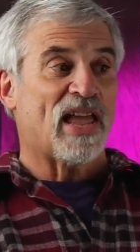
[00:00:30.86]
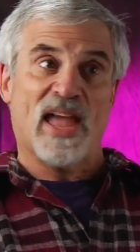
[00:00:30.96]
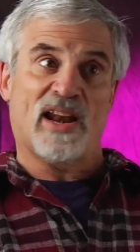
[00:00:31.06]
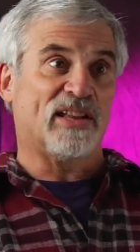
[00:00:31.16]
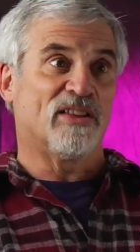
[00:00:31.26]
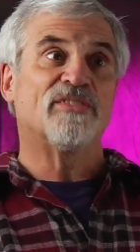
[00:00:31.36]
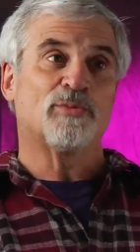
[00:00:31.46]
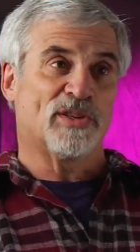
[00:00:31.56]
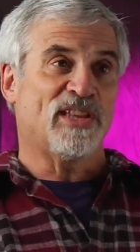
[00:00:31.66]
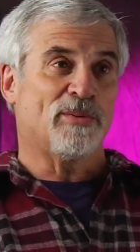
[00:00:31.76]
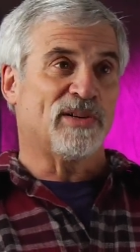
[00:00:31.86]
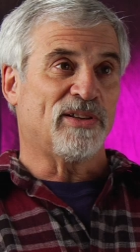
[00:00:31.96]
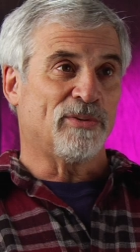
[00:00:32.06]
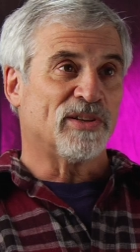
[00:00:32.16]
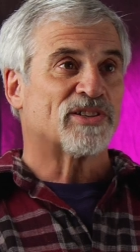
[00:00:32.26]
And I loved what they were
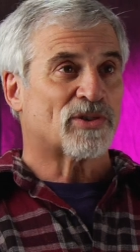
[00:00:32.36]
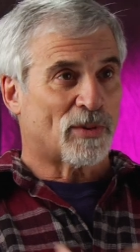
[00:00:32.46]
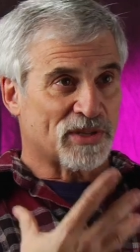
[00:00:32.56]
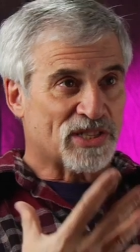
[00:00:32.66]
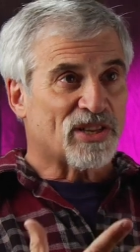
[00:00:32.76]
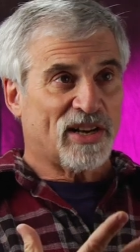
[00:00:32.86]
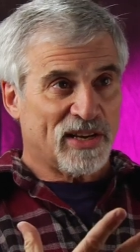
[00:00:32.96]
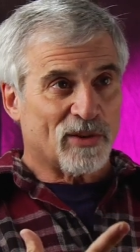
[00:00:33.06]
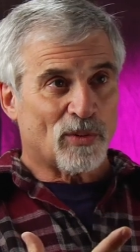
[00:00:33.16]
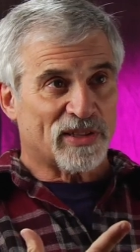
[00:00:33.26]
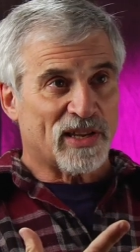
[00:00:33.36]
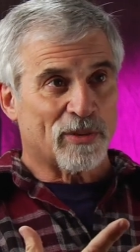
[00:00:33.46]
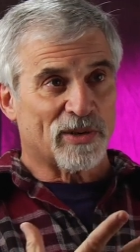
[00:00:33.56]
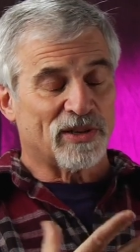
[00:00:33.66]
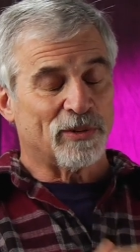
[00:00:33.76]
doing, so I was studying what they
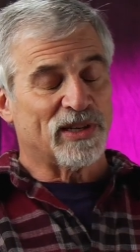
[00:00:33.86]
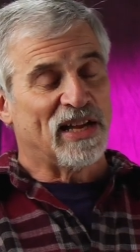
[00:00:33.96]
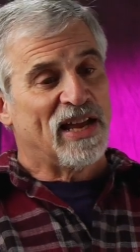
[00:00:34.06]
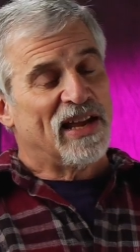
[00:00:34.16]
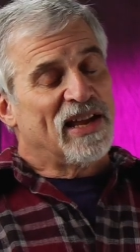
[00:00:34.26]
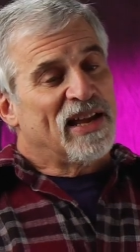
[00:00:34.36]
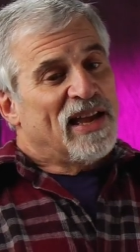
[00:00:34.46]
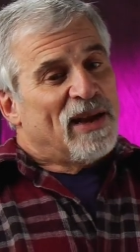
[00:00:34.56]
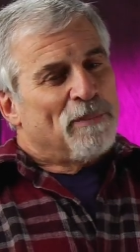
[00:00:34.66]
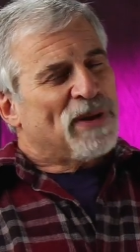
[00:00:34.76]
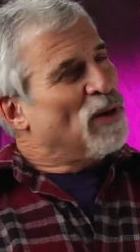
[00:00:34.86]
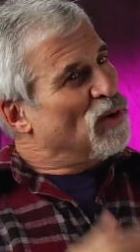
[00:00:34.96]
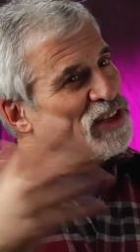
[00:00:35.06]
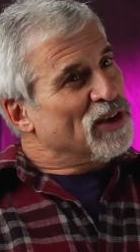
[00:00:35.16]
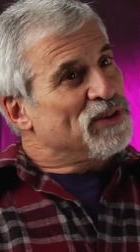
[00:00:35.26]
were doing. But I
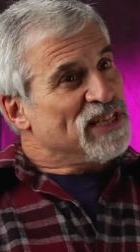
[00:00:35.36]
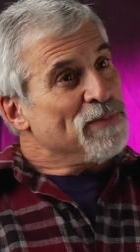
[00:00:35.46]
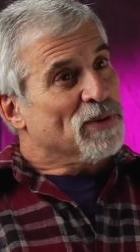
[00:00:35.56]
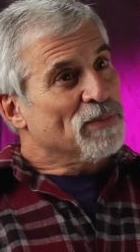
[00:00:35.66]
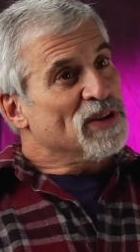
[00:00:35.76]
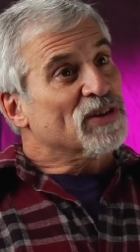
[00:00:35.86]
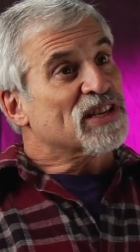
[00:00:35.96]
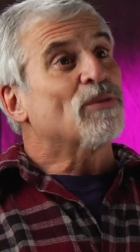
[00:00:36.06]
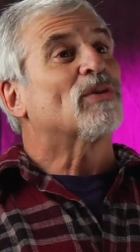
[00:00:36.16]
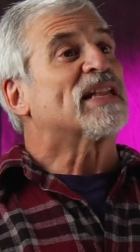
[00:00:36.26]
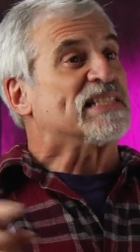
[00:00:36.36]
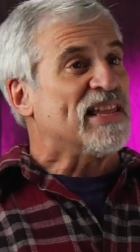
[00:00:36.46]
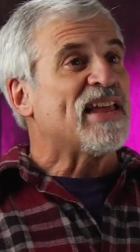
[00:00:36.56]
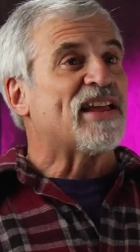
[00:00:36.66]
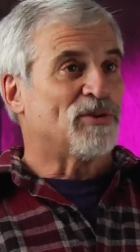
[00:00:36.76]
wanted to go deeper because I realized
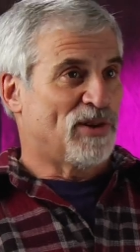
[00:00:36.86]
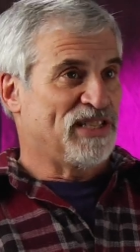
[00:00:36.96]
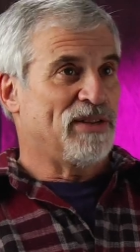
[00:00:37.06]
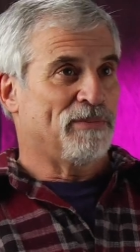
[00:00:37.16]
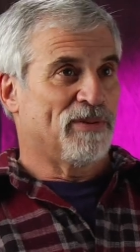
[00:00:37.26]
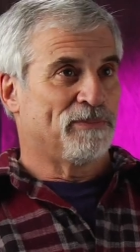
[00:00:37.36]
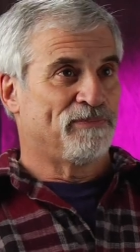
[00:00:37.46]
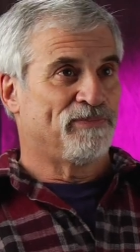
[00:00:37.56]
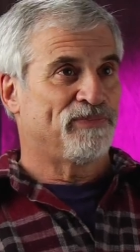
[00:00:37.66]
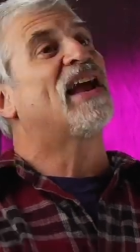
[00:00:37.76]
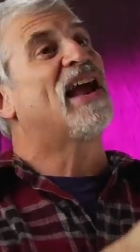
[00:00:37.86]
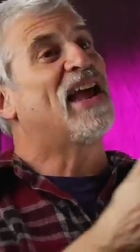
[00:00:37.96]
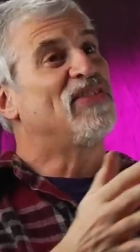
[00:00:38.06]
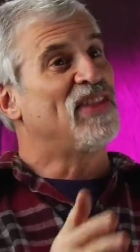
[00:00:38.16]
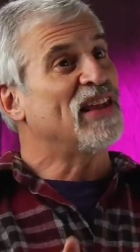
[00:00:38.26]
they had gone deeper.
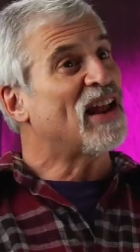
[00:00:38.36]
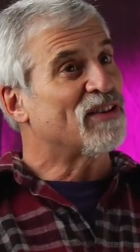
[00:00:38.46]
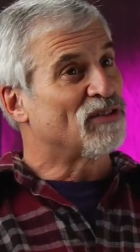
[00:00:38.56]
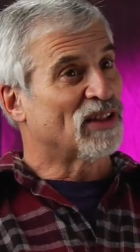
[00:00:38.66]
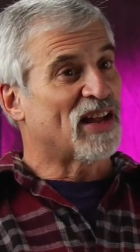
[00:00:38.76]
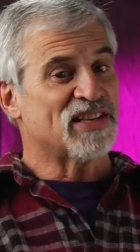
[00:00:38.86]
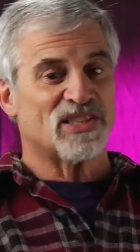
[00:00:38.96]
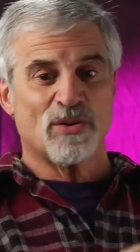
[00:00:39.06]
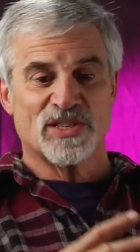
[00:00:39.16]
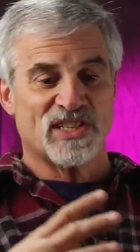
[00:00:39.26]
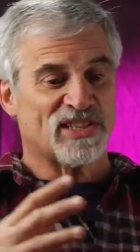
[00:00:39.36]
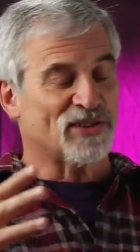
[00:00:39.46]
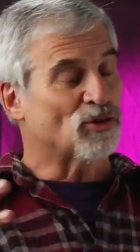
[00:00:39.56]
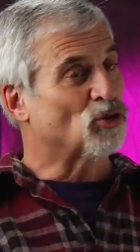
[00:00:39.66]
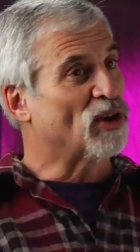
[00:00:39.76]
And then I realized there was this
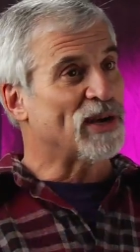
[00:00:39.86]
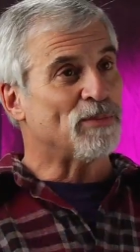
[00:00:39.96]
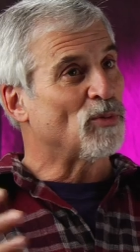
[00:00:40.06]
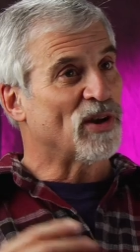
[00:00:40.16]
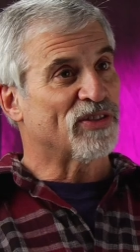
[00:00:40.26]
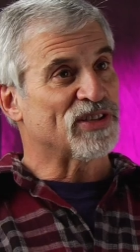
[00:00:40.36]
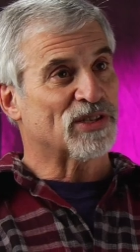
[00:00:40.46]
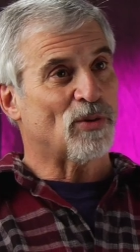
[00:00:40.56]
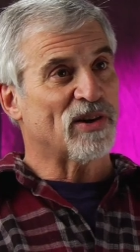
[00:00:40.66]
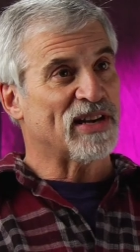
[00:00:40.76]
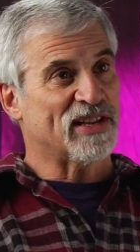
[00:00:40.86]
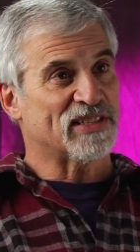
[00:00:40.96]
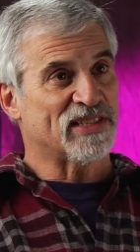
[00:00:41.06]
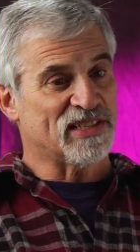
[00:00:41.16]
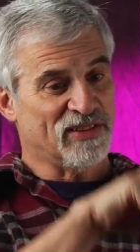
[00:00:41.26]
incredible wealth of square
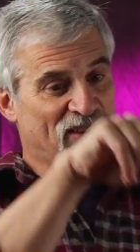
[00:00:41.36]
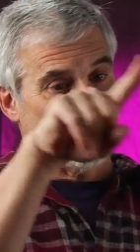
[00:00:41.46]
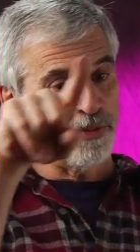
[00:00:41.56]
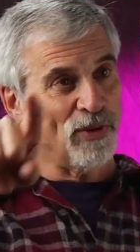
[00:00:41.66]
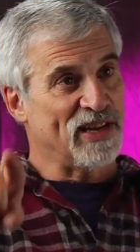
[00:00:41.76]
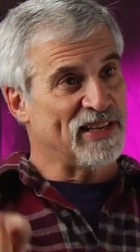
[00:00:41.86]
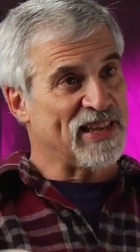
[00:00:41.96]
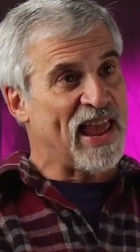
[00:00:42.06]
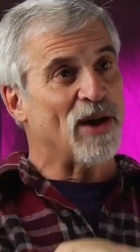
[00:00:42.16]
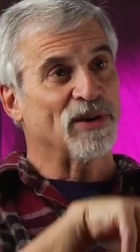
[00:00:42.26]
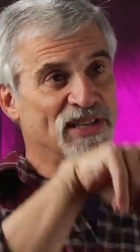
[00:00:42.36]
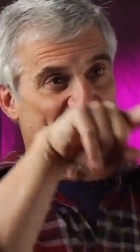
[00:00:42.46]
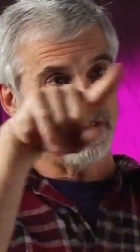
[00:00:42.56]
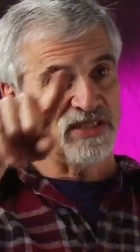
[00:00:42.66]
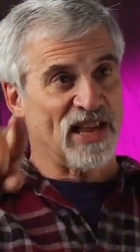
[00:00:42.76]
dances in the three
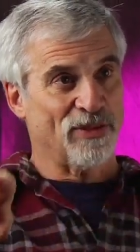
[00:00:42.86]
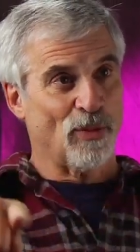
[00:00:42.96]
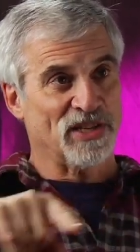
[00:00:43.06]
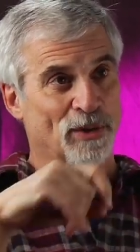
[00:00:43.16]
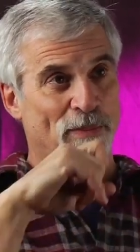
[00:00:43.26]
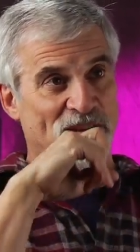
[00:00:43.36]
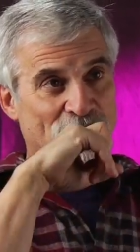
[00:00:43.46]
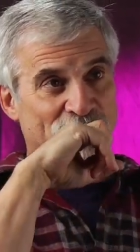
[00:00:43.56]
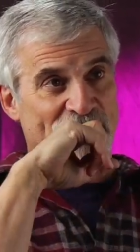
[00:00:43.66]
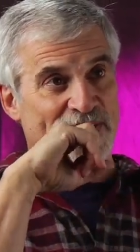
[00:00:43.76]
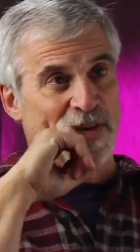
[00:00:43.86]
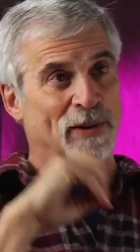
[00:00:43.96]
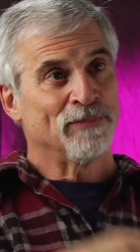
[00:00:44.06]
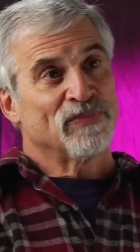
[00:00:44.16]
counties of southwestern Pennsylvania.